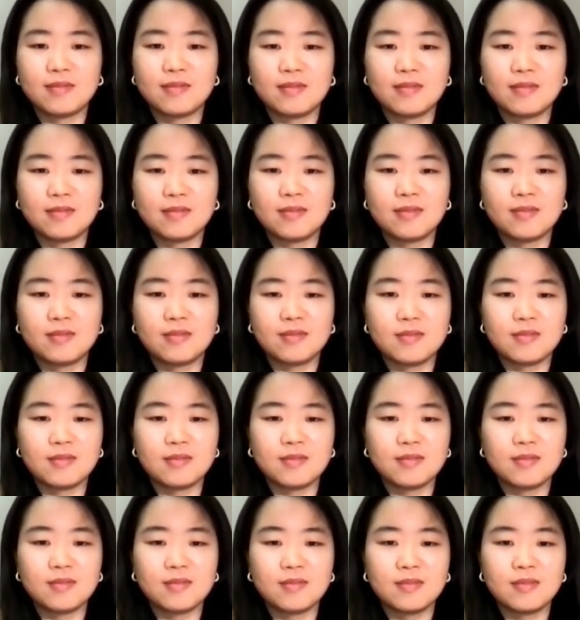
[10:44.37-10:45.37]

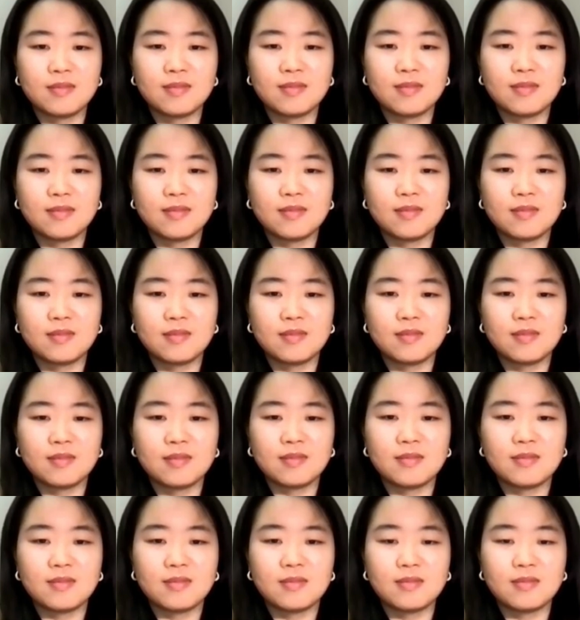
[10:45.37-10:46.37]

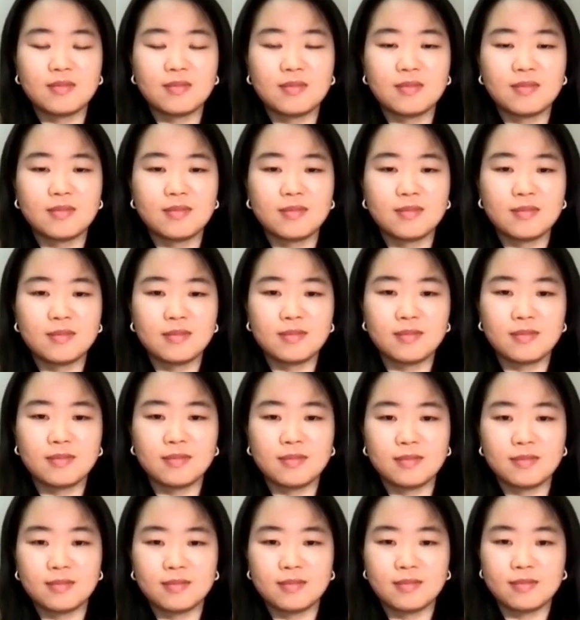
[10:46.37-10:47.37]

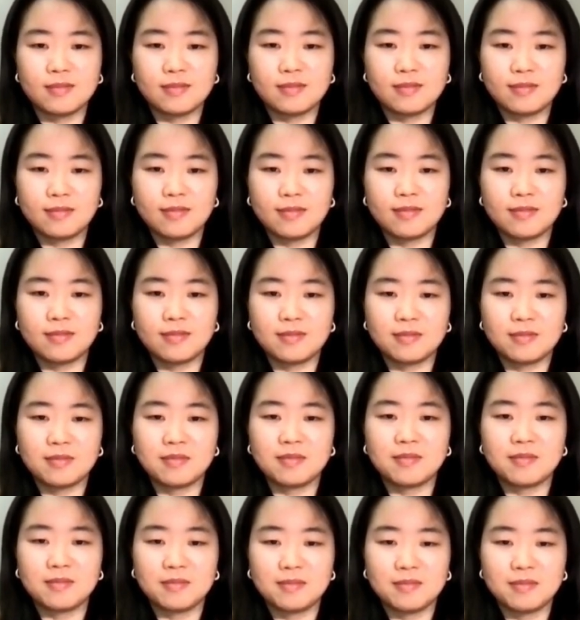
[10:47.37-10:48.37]

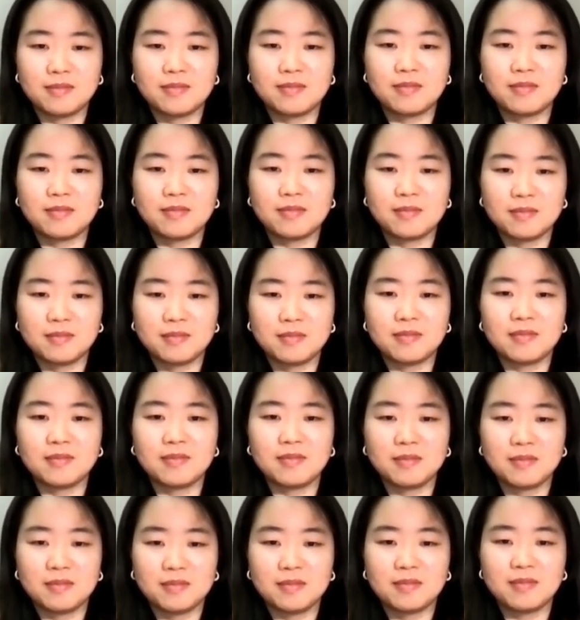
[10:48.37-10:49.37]

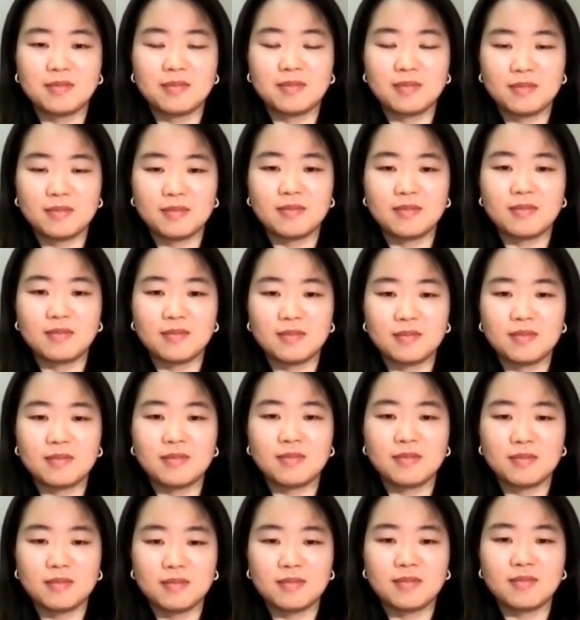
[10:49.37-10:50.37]

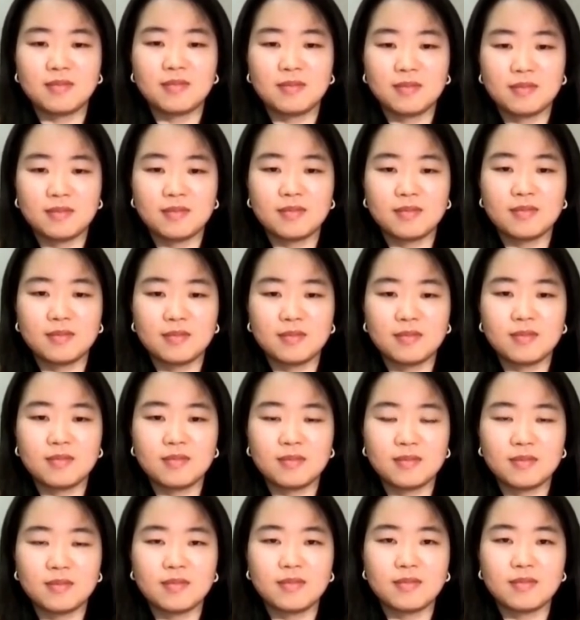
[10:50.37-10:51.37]

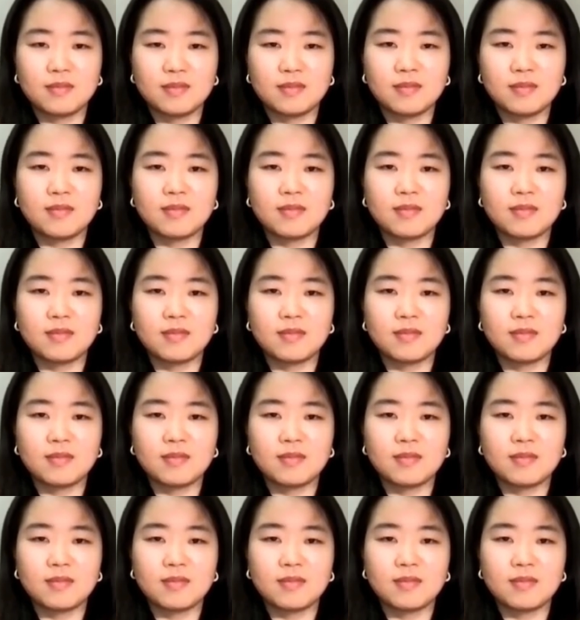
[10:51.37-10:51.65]
(silent)